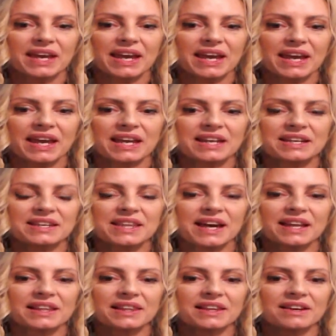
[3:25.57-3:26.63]
And
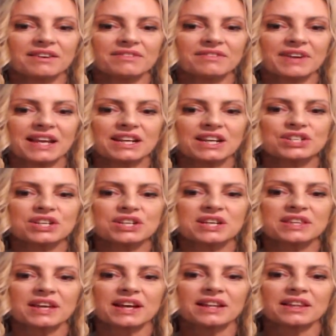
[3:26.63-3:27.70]
that love energy,
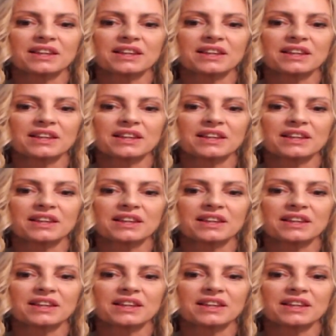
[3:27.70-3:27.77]
that